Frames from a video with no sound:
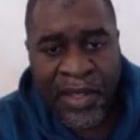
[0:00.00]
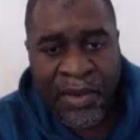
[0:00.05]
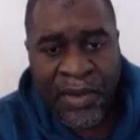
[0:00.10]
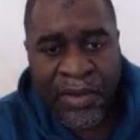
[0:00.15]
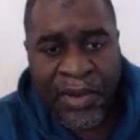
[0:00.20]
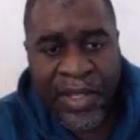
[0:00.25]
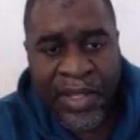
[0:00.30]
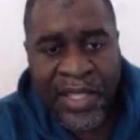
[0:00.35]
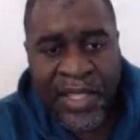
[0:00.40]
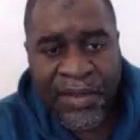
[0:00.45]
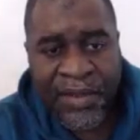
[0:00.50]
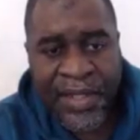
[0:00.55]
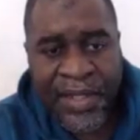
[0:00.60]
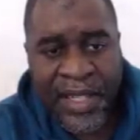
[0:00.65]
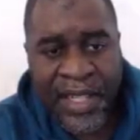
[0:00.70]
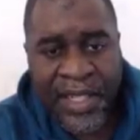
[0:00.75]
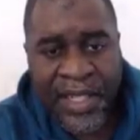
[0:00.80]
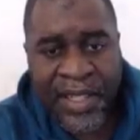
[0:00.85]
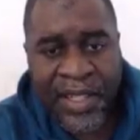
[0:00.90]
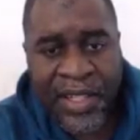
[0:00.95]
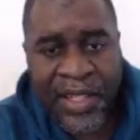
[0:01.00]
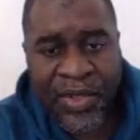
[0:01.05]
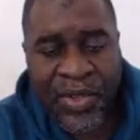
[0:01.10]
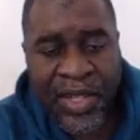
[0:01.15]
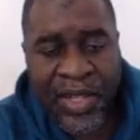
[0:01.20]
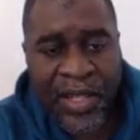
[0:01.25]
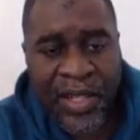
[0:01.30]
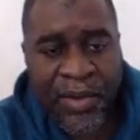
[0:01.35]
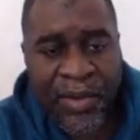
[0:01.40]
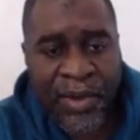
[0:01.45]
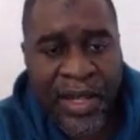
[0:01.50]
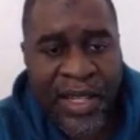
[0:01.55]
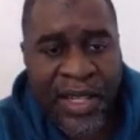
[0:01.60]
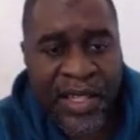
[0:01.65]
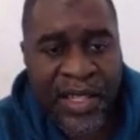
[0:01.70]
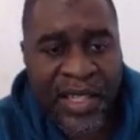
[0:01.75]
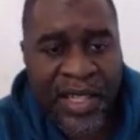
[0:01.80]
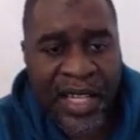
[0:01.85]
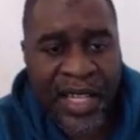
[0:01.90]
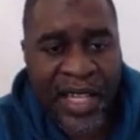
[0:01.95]
Once I've selected the trading
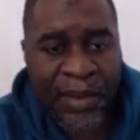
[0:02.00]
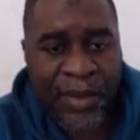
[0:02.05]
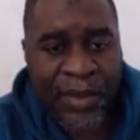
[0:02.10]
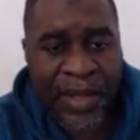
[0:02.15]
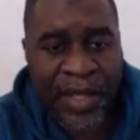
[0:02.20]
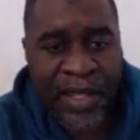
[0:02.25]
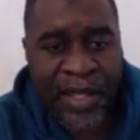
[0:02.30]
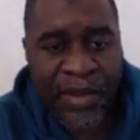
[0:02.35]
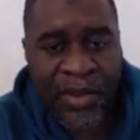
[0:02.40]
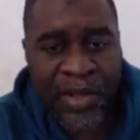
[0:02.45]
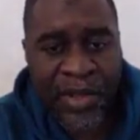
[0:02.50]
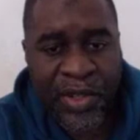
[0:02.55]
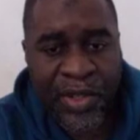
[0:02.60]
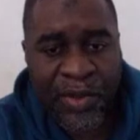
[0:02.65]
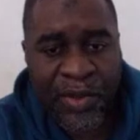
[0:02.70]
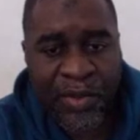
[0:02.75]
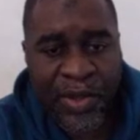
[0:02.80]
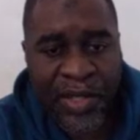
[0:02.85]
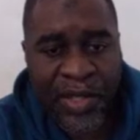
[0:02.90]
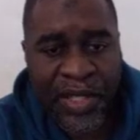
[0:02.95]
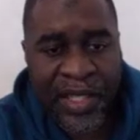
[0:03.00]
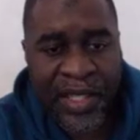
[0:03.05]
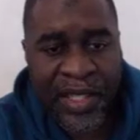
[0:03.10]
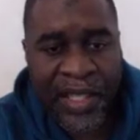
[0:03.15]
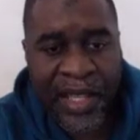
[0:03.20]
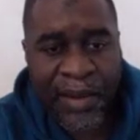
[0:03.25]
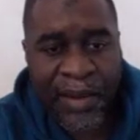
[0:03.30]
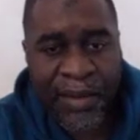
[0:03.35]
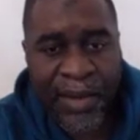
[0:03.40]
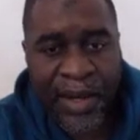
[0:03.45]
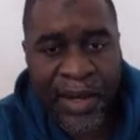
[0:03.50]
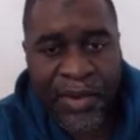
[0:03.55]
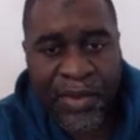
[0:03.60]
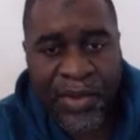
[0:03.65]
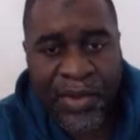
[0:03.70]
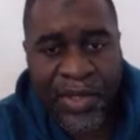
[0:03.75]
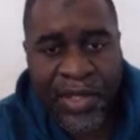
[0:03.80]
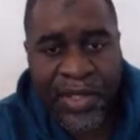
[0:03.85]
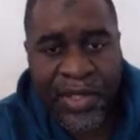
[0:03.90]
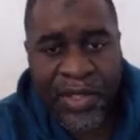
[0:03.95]
wallet, I'm then going to put in the
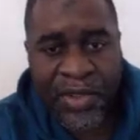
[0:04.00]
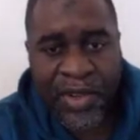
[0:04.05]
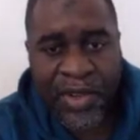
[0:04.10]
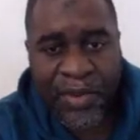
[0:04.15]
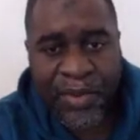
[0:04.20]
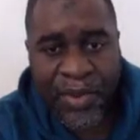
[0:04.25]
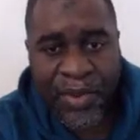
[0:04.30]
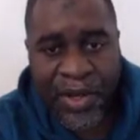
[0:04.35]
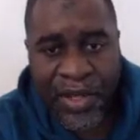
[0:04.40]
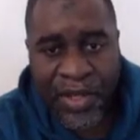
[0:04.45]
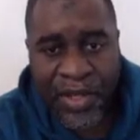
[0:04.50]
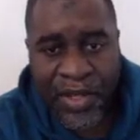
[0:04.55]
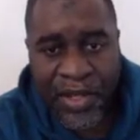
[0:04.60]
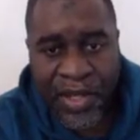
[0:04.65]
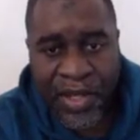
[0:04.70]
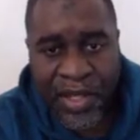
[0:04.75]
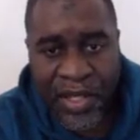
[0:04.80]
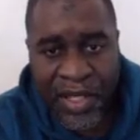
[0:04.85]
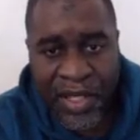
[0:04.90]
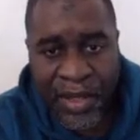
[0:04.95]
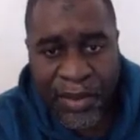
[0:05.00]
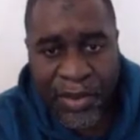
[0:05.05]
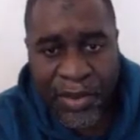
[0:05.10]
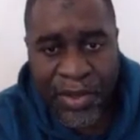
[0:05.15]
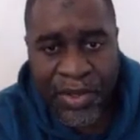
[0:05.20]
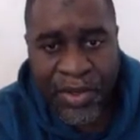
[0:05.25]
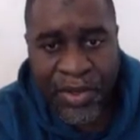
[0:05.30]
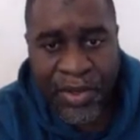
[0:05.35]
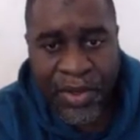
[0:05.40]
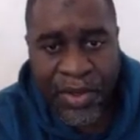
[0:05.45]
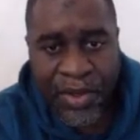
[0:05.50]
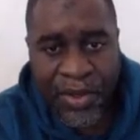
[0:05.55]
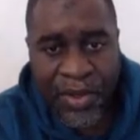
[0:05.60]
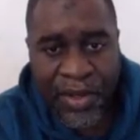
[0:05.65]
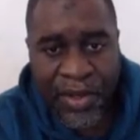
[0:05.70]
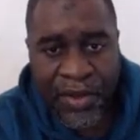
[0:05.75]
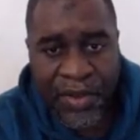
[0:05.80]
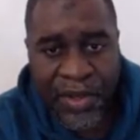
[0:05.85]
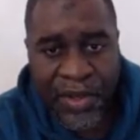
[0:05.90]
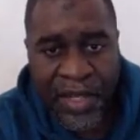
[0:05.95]
amount, which is
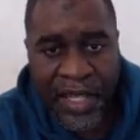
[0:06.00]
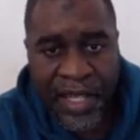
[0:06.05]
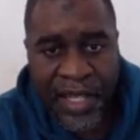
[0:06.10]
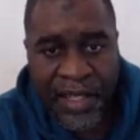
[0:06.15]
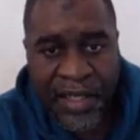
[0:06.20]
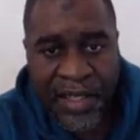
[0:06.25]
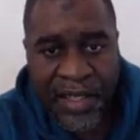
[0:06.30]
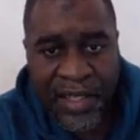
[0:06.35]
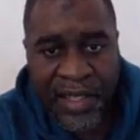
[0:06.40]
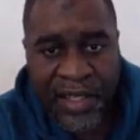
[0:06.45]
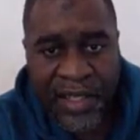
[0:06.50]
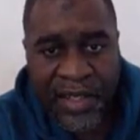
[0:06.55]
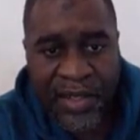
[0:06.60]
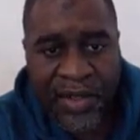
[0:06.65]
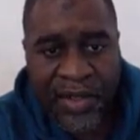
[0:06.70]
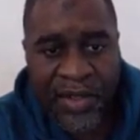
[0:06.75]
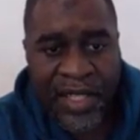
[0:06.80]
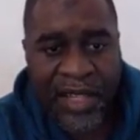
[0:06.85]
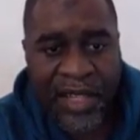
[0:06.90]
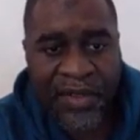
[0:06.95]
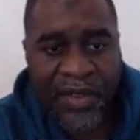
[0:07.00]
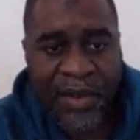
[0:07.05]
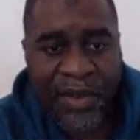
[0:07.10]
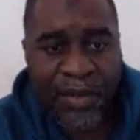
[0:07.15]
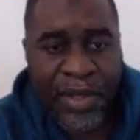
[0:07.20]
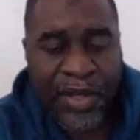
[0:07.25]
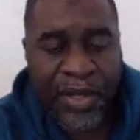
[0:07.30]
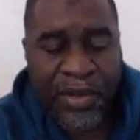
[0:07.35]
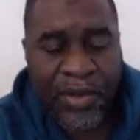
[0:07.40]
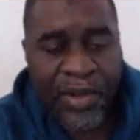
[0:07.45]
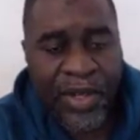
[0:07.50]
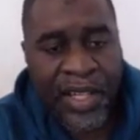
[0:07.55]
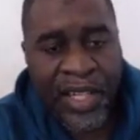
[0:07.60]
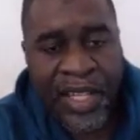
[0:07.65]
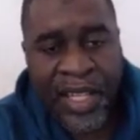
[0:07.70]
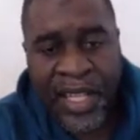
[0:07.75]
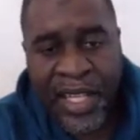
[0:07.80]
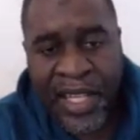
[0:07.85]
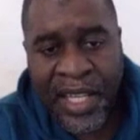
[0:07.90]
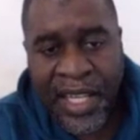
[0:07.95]
0.00339607 Bitcoin.
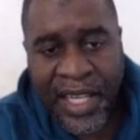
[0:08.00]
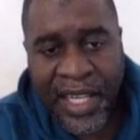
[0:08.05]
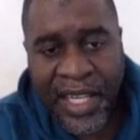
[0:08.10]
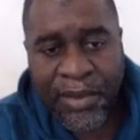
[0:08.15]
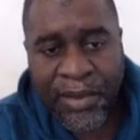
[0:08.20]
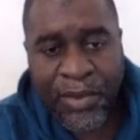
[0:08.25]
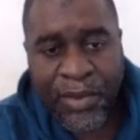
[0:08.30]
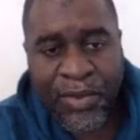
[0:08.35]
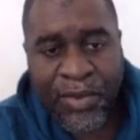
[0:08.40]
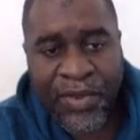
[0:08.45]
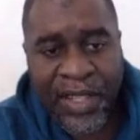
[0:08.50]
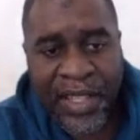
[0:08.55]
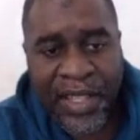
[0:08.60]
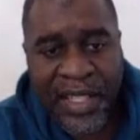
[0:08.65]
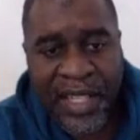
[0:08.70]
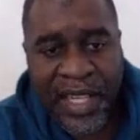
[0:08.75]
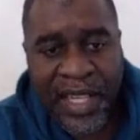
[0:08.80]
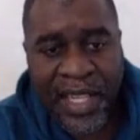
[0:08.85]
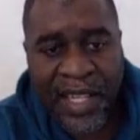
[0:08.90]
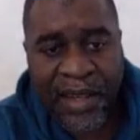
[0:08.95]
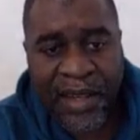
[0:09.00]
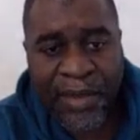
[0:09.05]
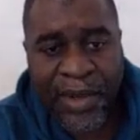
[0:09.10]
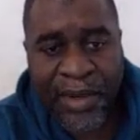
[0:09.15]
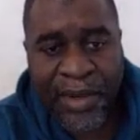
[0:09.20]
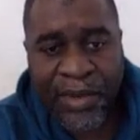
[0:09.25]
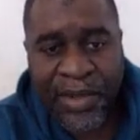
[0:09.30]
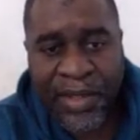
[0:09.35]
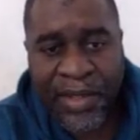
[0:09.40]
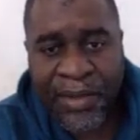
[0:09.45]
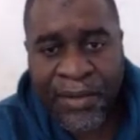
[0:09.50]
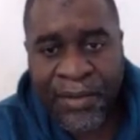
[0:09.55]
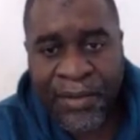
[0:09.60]
I can move the entire amount.